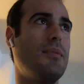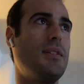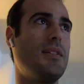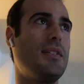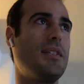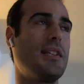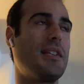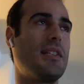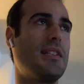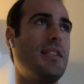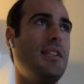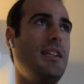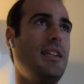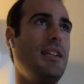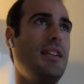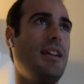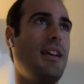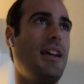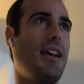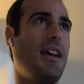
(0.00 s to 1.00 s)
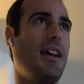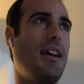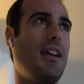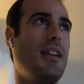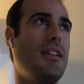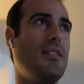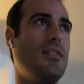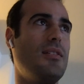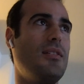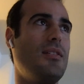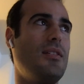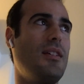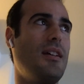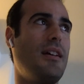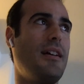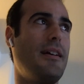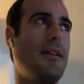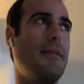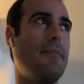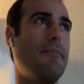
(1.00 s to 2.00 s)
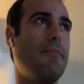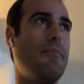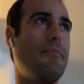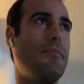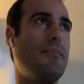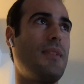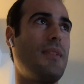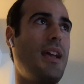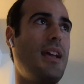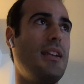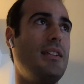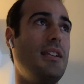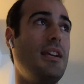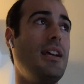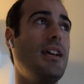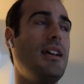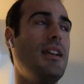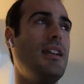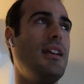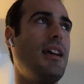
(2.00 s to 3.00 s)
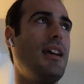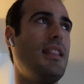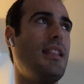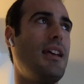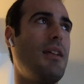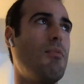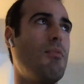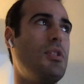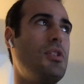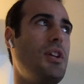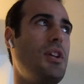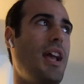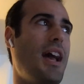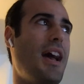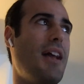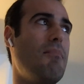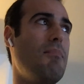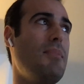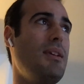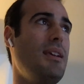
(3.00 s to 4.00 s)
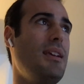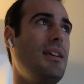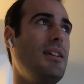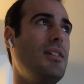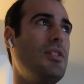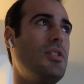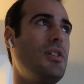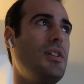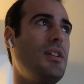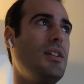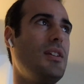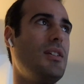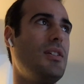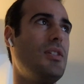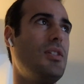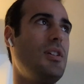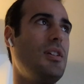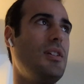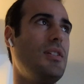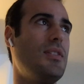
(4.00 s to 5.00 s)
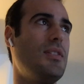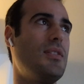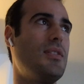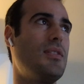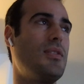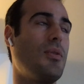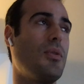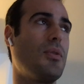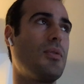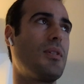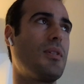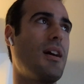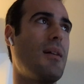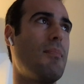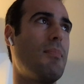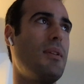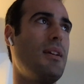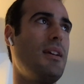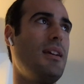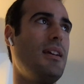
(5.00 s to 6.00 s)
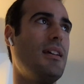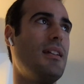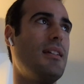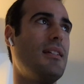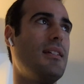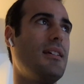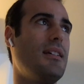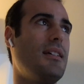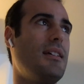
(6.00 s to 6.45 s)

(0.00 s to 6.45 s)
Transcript: succeed and did. And then when she had me, she sold her company and